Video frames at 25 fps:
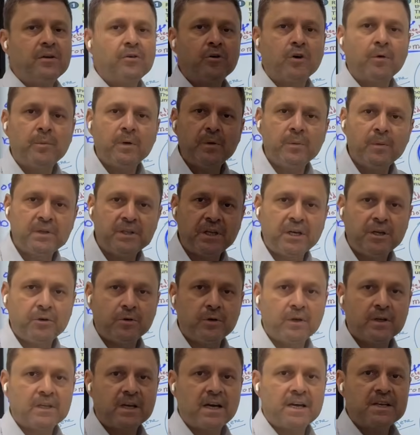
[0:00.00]
RNA
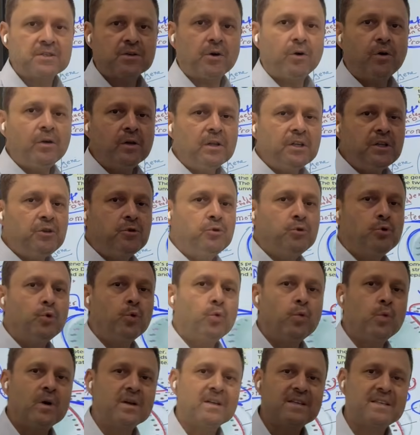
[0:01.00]
complementary nucleotides only
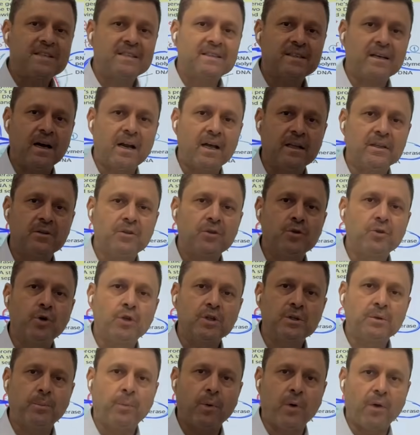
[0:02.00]
to 1 strand,
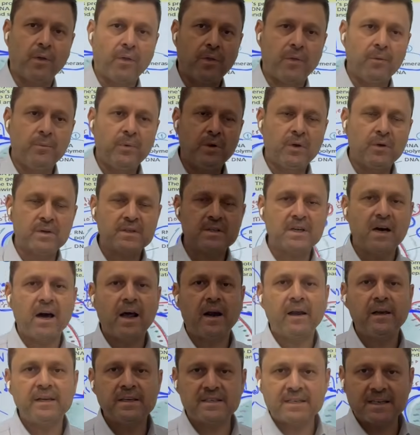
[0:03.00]
not both, because
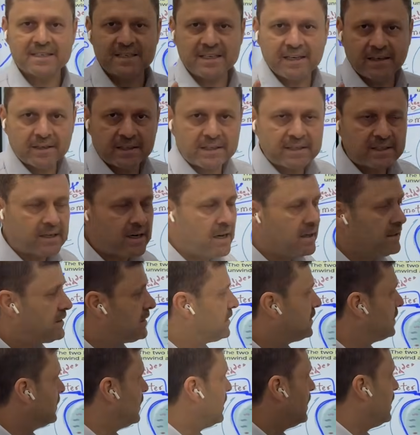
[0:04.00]
RNA is a
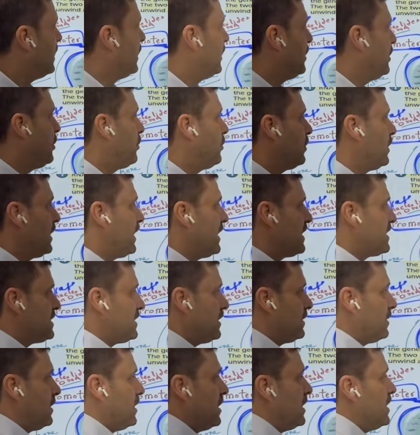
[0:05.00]
single-strand nucleic
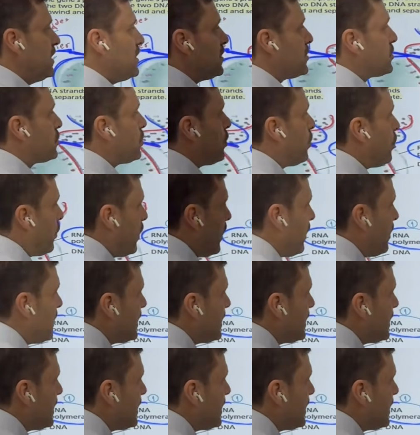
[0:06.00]
acid. So